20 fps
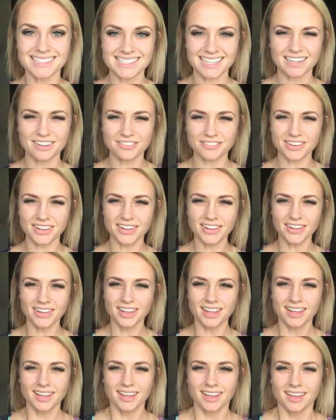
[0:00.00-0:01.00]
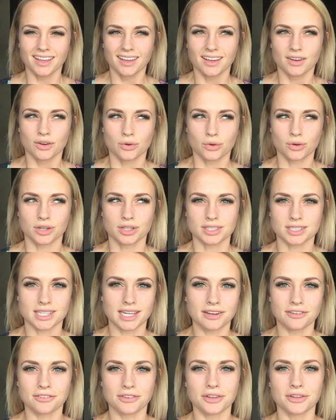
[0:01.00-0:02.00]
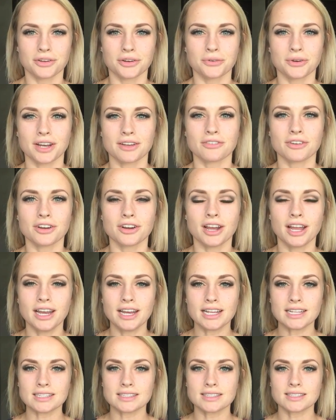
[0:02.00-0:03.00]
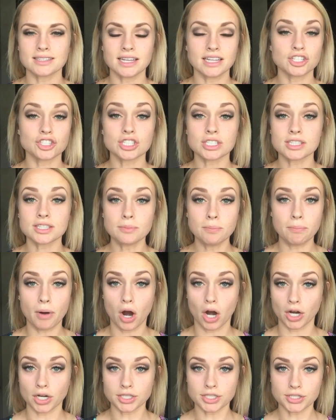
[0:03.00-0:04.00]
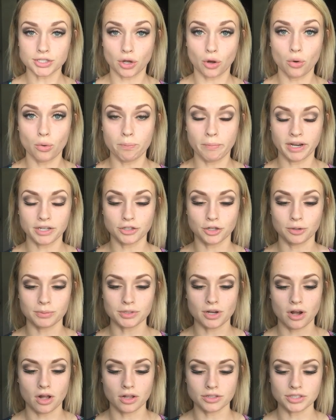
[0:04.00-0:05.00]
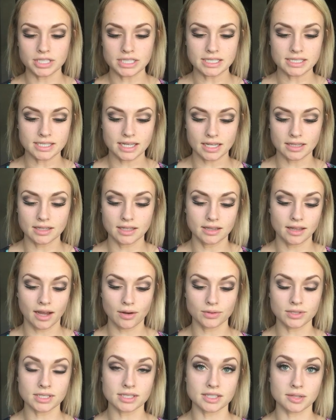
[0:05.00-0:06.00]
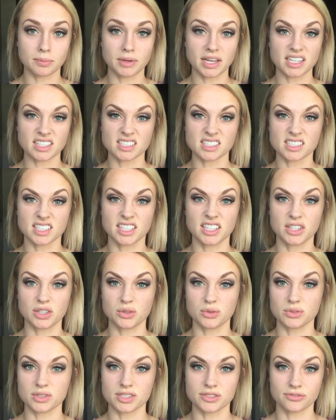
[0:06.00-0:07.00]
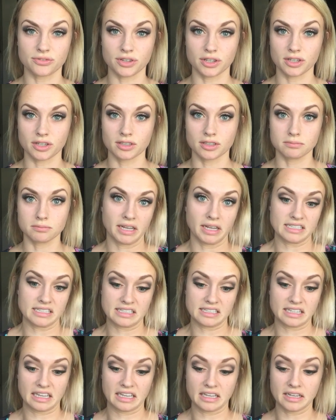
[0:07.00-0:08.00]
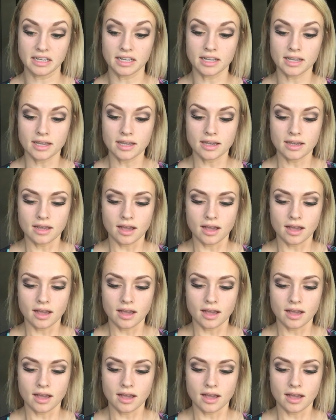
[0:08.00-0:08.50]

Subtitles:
Cetaphil or Cetaphil or whatever, and it's just the bar soap. My dermatologist said that that was the best to use for my skin.